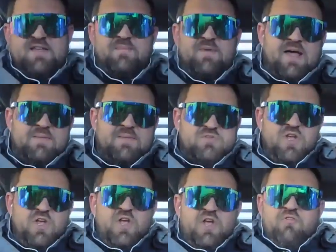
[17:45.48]
It is
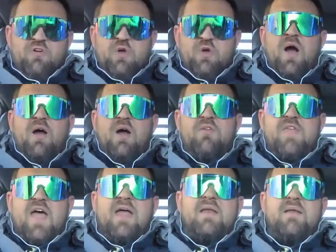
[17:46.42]
sometimes required
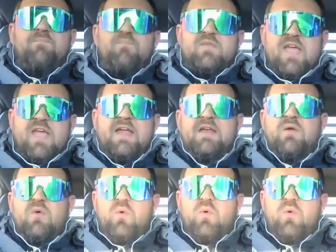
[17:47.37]
that Kate